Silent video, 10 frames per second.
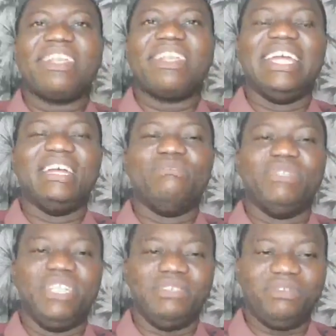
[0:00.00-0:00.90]
I am
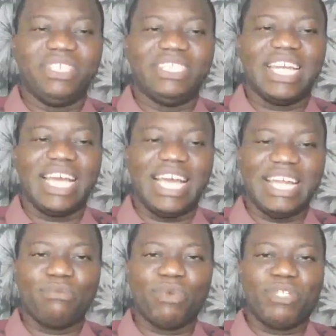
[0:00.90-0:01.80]
David
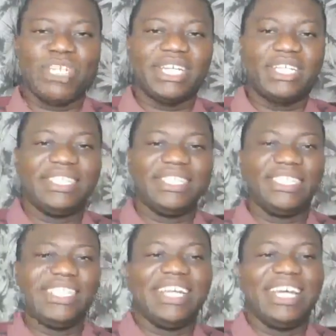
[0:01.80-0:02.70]
Agbona,
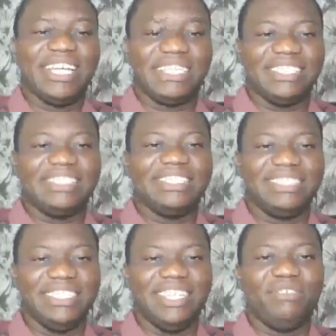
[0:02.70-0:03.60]
and this
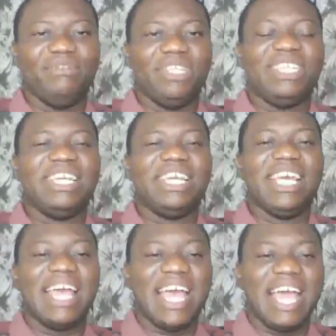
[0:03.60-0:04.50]
is David
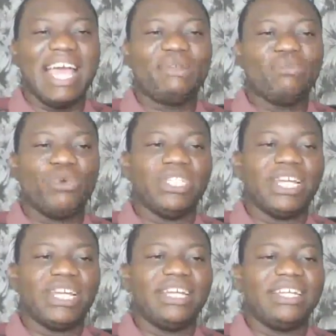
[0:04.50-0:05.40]

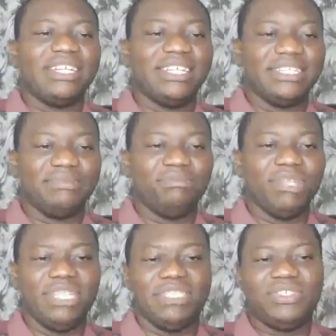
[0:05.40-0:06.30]
Agbona
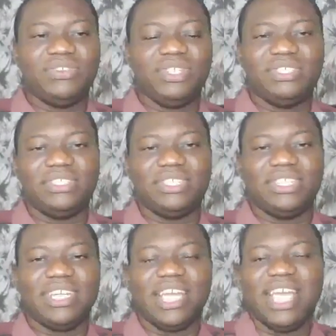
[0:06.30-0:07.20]
Ministries.
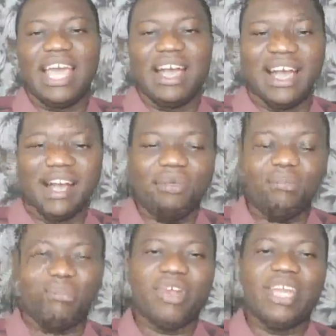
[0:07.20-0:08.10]
Our
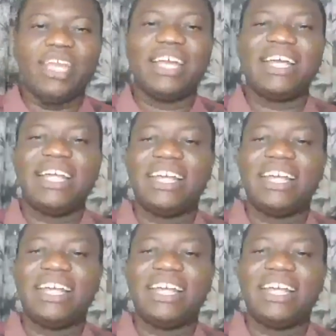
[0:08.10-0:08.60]
prayer,